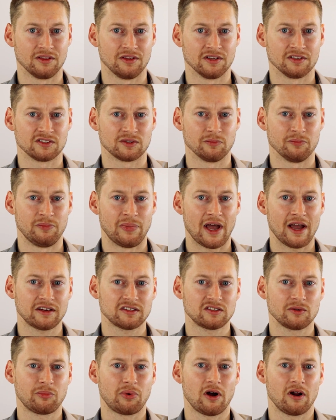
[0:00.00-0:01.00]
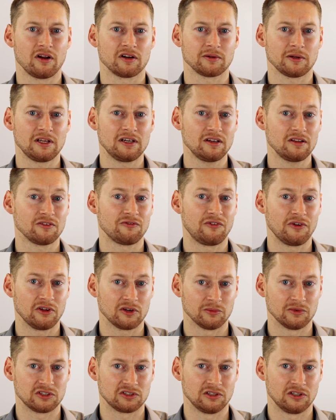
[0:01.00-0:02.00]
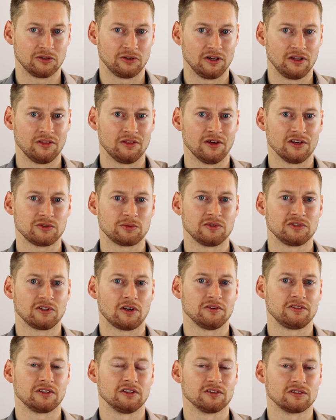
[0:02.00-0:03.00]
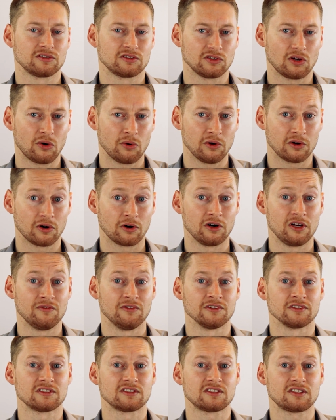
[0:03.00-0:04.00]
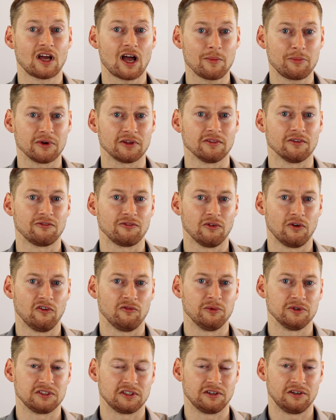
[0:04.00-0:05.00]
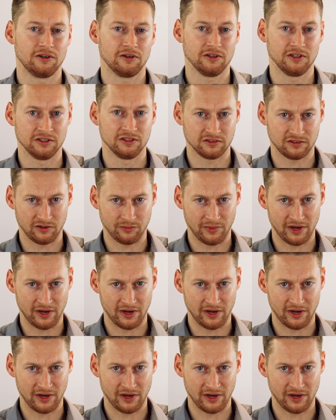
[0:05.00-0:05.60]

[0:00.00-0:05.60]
this backs the product into the filling machinery, thus resulting in slowing or even stopping the flow of material into the